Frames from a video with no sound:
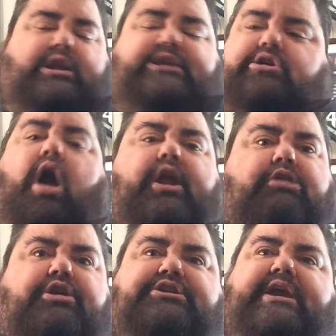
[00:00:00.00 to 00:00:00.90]
Let's call
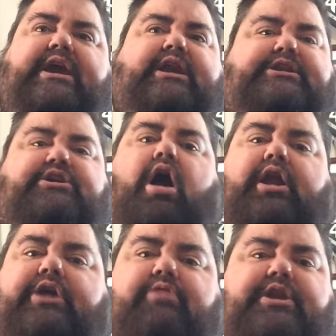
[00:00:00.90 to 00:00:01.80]
it critique. Let's
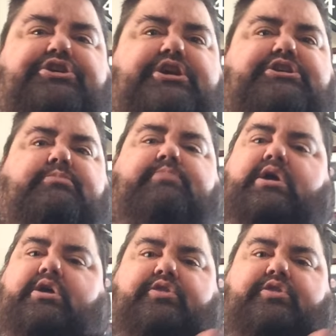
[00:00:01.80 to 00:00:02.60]
call it criticism.